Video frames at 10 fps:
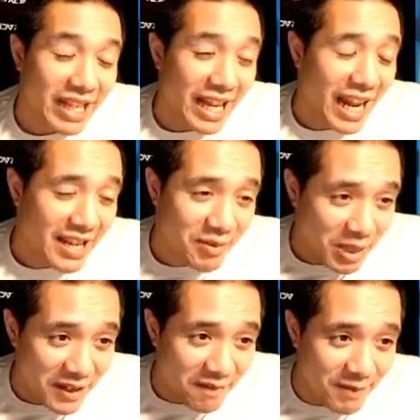I
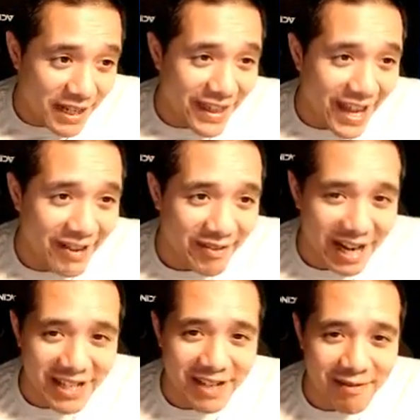didn't mean that. When
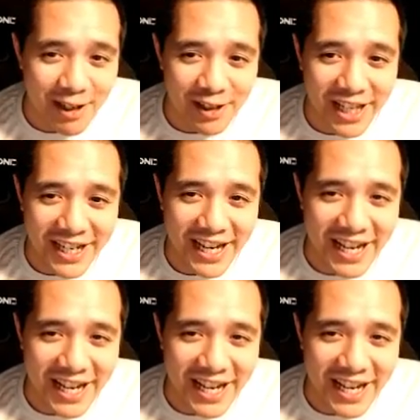I said real lightning, I